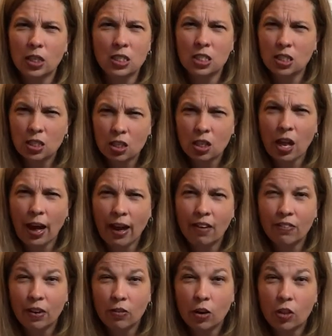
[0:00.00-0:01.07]
and still
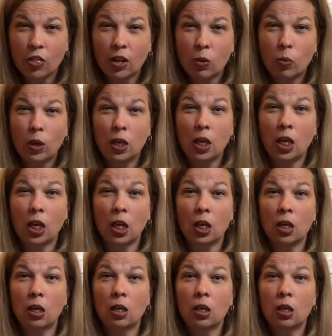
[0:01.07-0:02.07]
have everything we need.